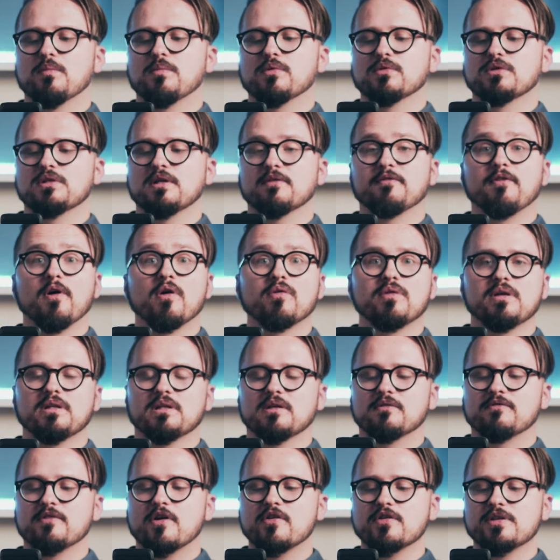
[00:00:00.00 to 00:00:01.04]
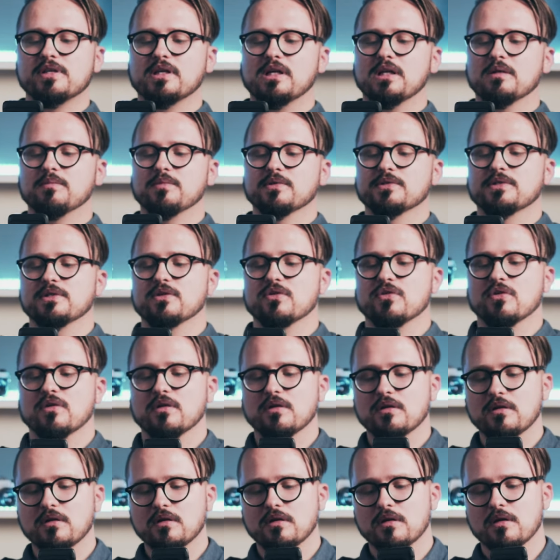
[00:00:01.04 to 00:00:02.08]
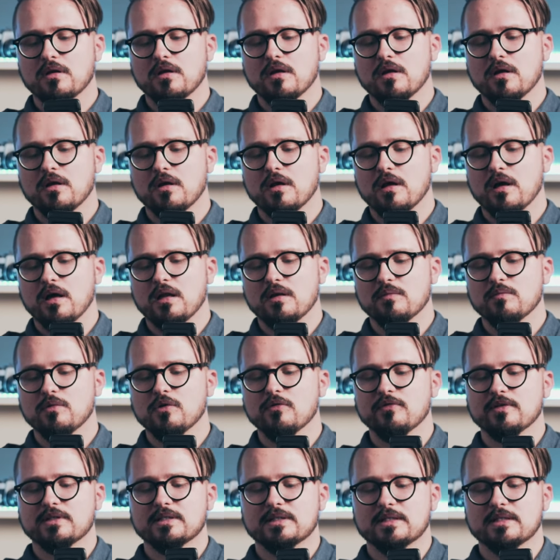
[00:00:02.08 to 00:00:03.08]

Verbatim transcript: put the phone in the vertical position and move it